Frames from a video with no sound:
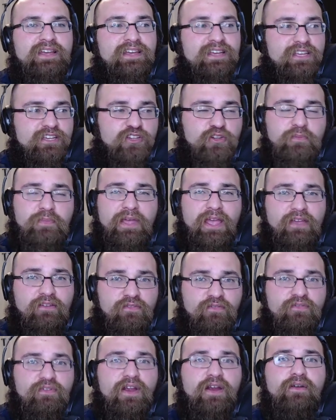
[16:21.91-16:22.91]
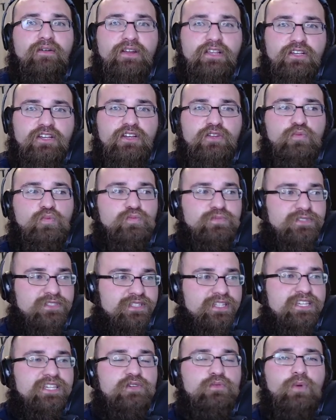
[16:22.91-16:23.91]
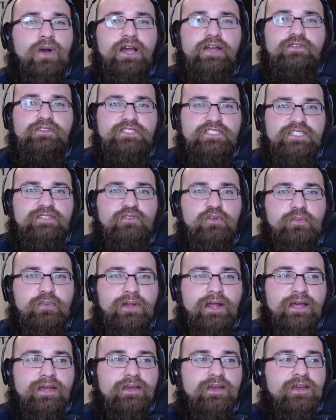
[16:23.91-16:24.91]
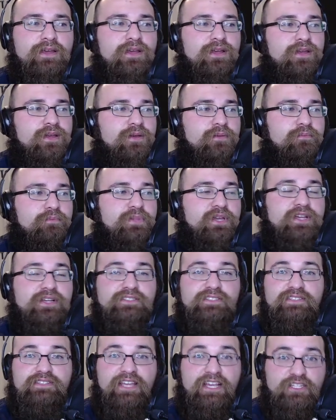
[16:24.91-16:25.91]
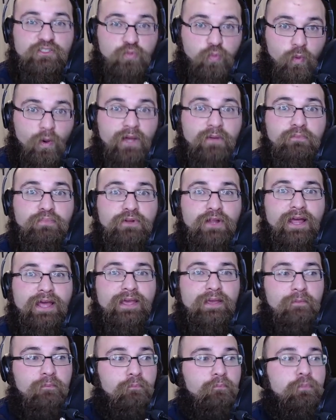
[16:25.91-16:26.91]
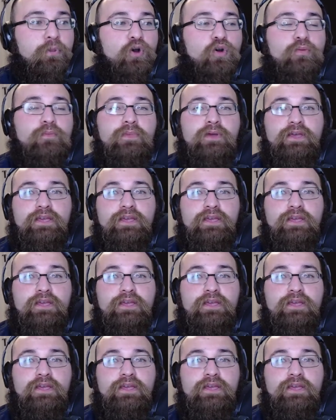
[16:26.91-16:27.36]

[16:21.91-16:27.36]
He could be a very good sneaky wide receiver play, because it takes one play, boom.